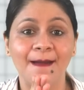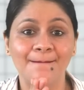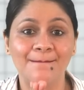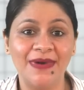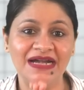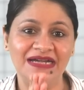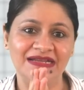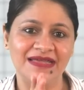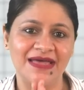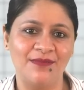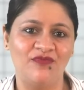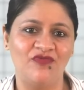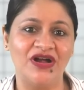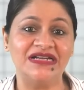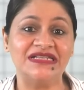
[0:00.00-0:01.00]

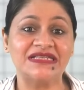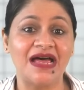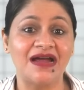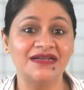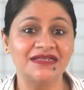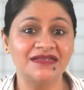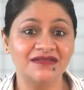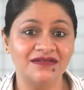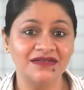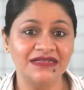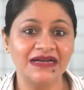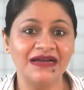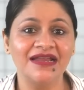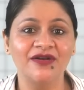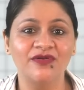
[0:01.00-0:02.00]
multi-cap funds are
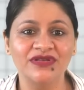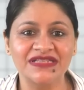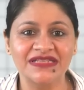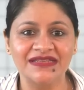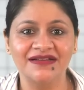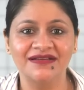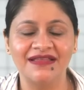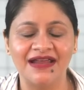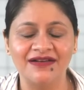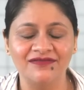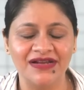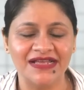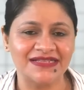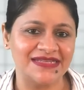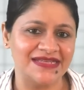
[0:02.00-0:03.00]
certainly riskier than
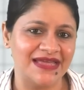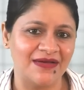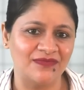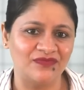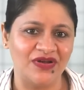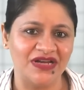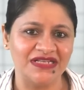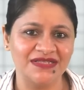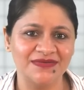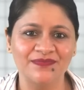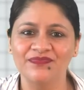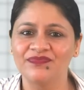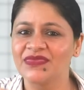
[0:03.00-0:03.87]
Flexi Cap Funds.